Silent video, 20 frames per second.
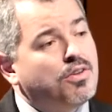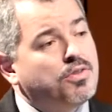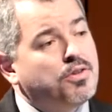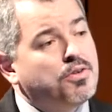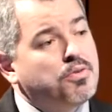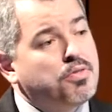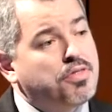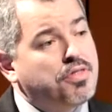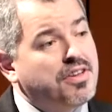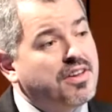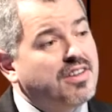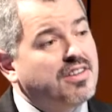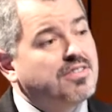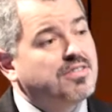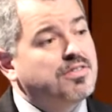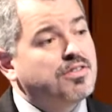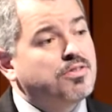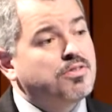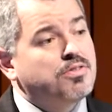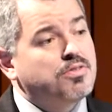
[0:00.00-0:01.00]
are there
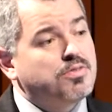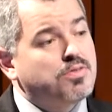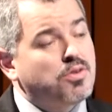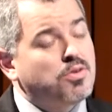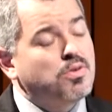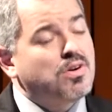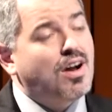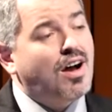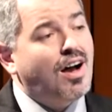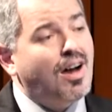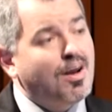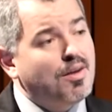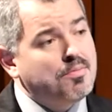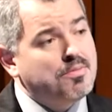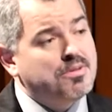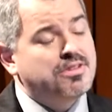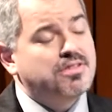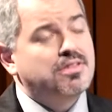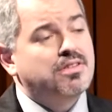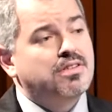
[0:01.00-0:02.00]
things that are so
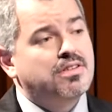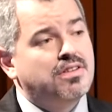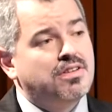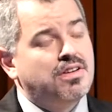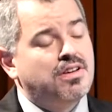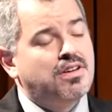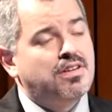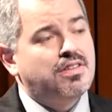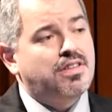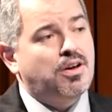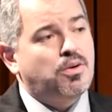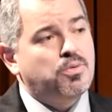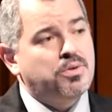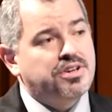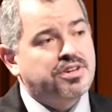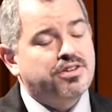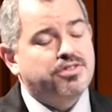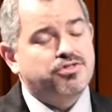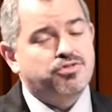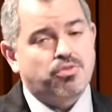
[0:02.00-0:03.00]
common that we
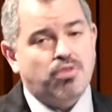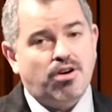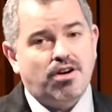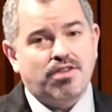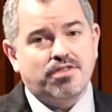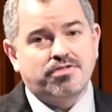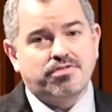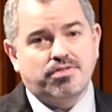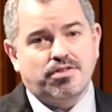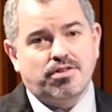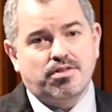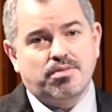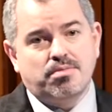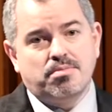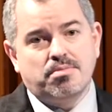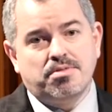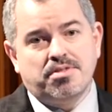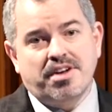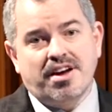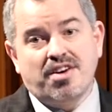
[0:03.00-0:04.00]
can draw
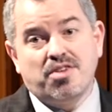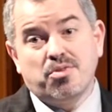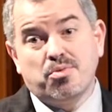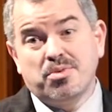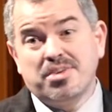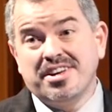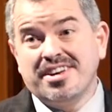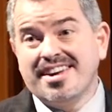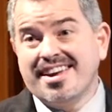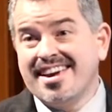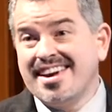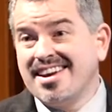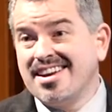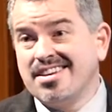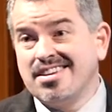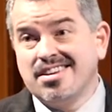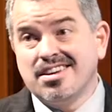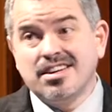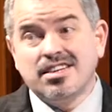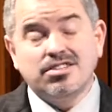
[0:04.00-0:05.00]
from, that we
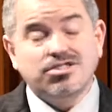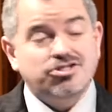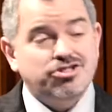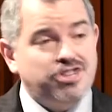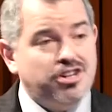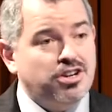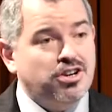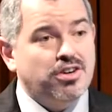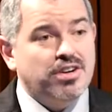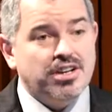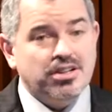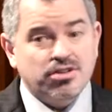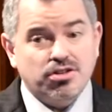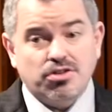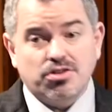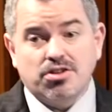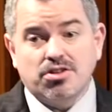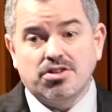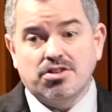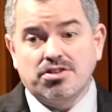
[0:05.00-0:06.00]
can share and
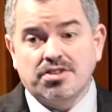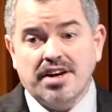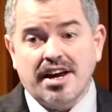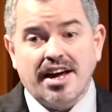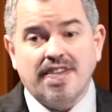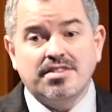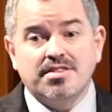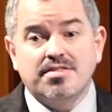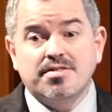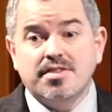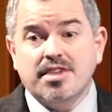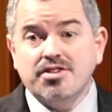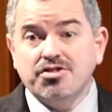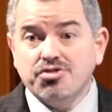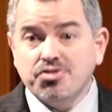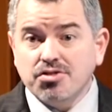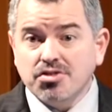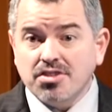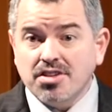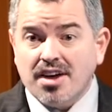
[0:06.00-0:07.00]
learn and
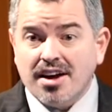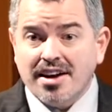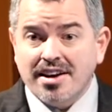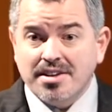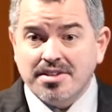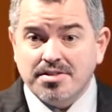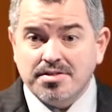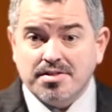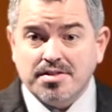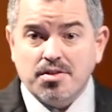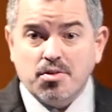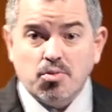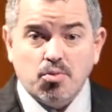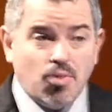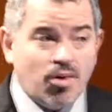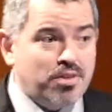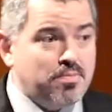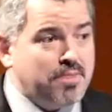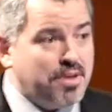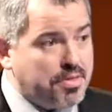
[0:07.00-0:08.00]
centralize
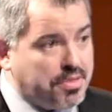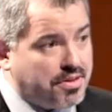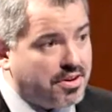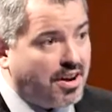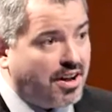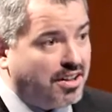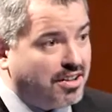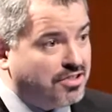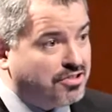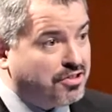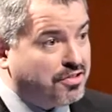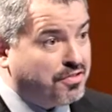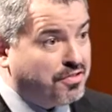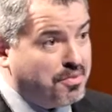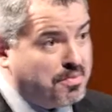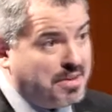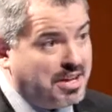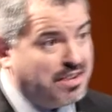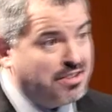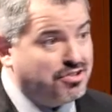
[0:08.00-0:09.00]
one methodology
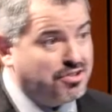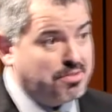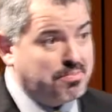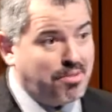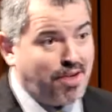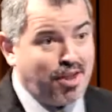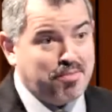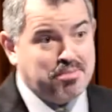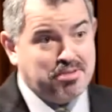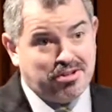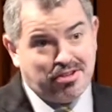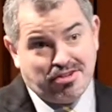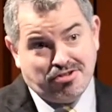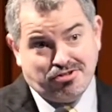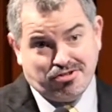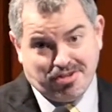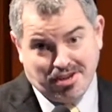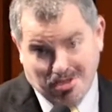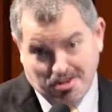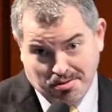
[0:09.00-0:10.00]
for managing
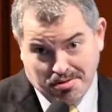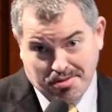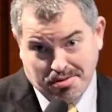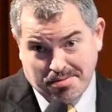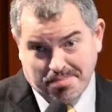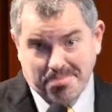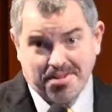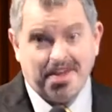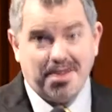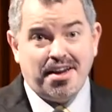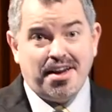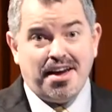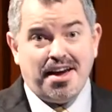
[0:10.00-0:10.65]
population health?